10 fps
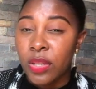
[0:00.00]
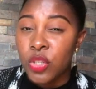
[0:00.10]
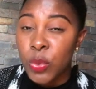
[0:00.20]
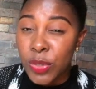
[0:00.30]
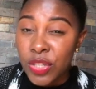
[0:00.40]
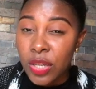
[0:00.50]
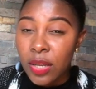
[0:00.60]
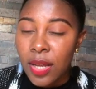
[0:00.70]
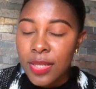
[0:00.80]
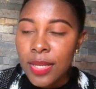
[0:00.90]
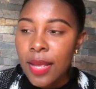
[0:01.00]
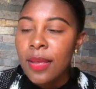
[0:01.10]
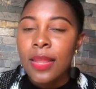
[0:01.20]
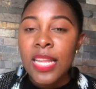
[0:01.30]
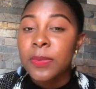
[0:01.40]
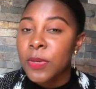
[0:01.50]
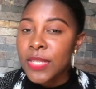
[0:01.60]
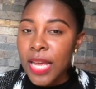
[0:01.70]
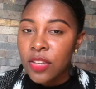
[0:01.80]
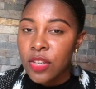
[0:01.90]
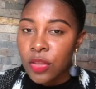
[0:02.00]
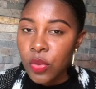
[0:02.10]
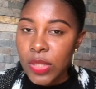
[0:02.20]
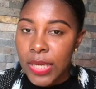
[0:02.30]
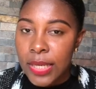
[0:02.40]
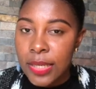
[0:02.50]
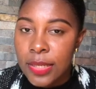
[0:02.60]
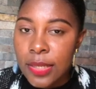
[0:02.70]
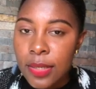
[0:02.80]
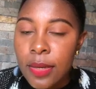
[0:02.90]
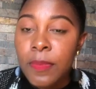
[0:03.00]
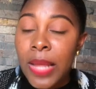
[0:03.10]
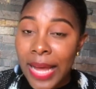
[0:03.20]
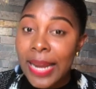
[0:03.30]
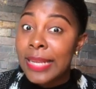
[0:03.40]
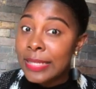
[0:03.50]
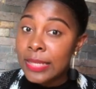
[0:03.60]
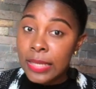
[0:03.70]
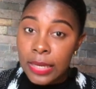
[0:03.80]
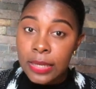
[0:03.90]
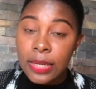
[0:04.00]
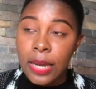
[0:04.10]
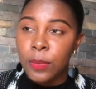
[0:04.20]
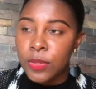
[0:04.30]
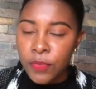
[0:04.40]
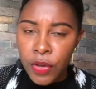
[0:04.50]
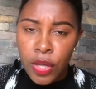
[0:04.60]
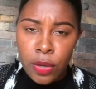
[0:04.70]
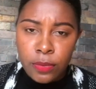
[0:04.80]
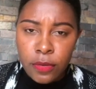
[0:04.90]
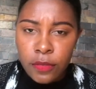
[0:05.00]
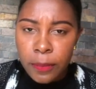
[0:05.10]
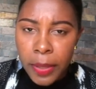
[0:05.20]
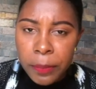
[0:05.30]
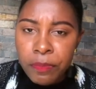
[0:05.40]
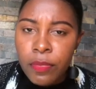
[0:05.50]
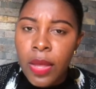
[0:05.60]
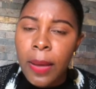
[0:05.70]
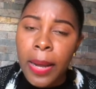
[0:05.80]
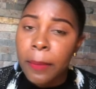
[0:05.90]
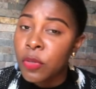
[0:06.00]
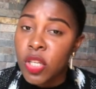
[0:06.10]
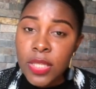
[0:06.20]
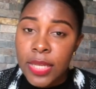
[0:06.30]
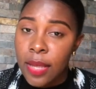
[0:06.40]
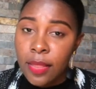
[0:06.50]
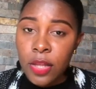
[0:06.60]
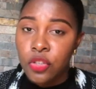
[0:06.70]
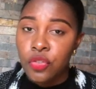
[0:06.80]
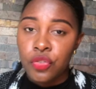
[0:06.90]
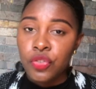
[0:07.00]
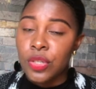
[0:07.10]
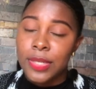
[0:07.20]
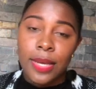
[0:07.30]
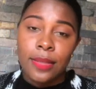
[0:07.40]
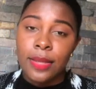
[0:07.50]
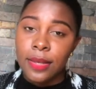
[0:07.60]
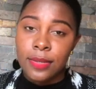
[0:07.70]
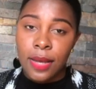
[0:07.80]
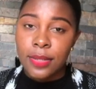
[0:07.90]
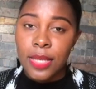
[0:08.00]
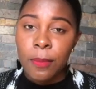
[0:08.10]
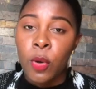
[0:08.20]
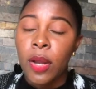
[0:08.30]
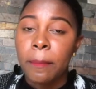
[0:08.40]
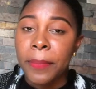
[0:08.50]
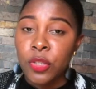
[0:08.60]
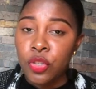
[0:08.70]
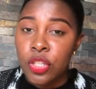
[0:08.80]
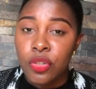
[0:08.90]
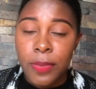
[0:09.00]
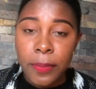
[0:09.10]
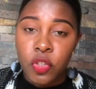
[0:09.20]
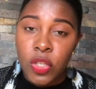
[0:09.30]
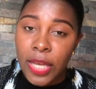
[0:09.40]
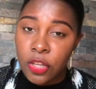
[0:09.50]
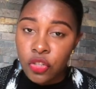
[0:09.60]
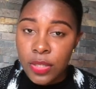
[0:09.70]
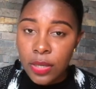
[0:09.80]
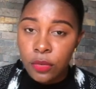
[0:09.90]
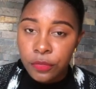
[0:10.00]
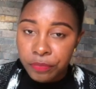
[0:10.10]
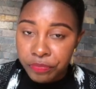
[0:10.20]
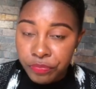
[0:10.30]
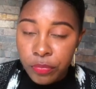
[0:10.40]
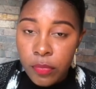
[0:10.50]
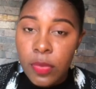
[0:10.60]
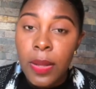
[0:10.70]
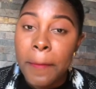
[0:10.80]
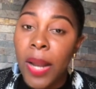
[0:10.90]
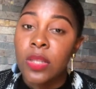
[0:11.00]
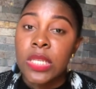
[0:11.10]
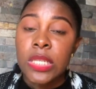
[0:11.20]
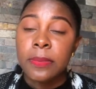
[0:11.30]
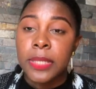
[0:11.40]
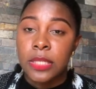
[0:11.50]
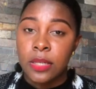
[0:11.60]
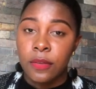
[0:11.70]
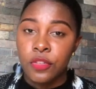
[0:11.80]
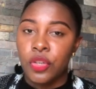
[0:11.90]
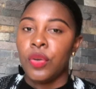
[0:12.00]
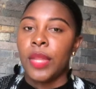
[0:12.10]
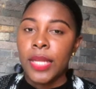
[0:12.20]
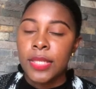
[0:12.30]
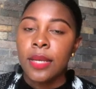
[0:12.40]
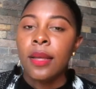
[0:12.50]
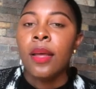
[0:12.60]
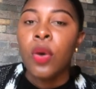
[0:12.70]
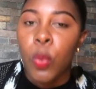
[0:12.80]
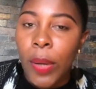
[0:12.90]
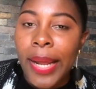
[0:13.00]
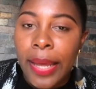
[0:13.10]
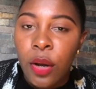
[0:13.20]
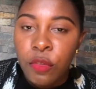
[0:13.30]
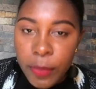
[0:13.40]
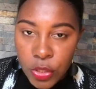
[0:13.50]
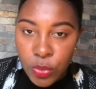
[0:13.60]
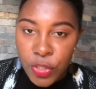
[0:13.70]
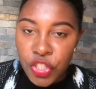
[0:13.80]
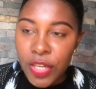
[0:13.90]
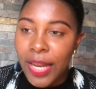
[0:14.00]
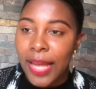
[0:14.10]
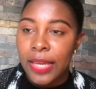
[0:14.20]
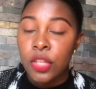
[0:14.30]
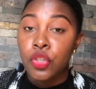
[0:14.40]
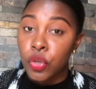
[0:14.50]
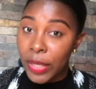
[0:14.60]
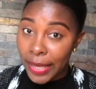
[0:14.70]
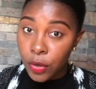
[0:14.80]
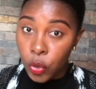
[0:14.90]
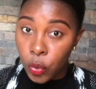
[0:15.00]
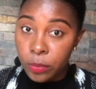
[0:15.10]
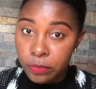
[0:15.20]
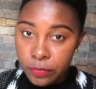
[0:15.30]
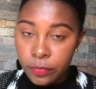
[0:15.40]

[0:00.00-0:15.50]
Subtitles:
tuition class, and that's because actually because I needed it, and I did need it, and it was very helpful for me. And I'm not saying that you should take the exact same one, but you need to be able to gauge yourself. But I was disciplined enough to know that when I get off my tuition, I need to get home,